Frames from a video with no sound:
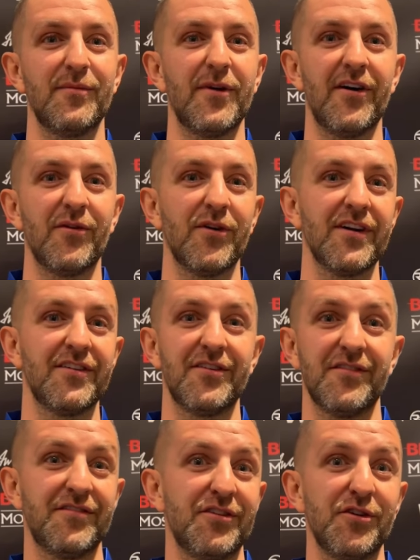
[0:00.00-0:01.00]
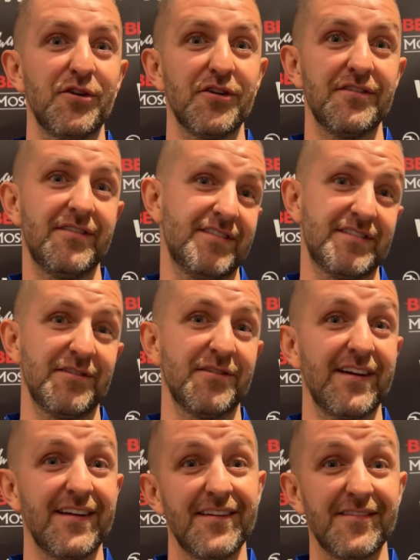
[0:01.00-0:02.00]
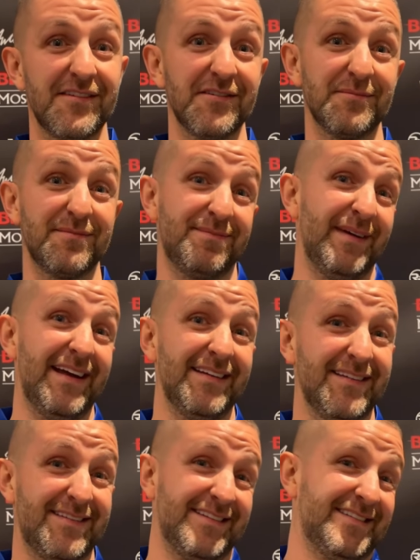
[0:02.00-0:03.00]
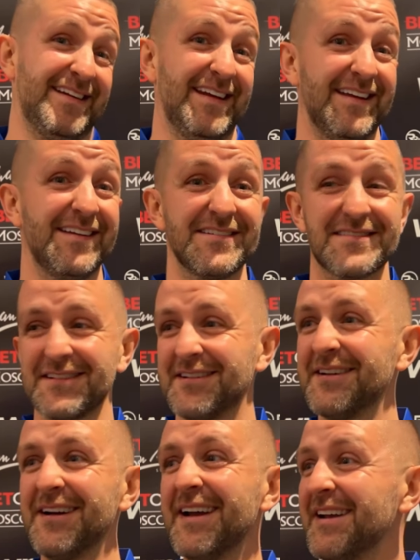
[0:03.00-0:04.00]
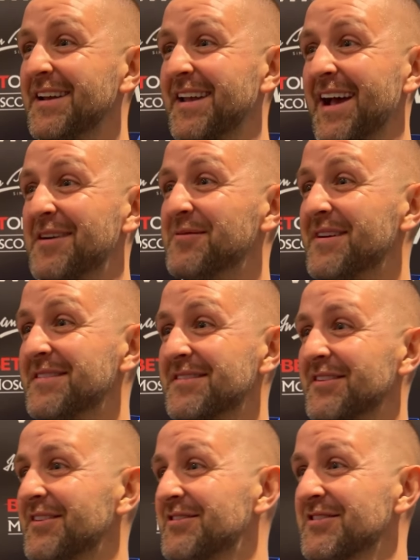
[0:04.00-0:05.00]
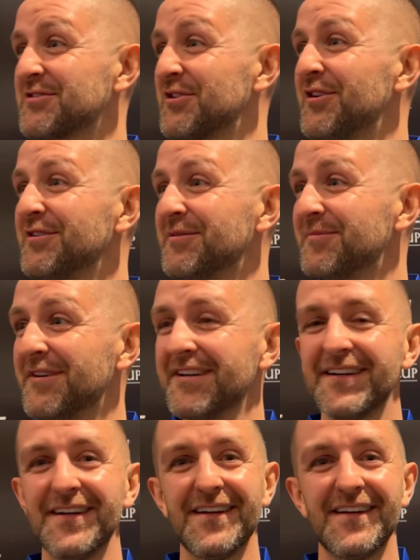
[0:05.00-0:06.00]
no matter what you do, if you do good, still hate you. If you do bad, they just hate you. So you can't win, so you just join them, right?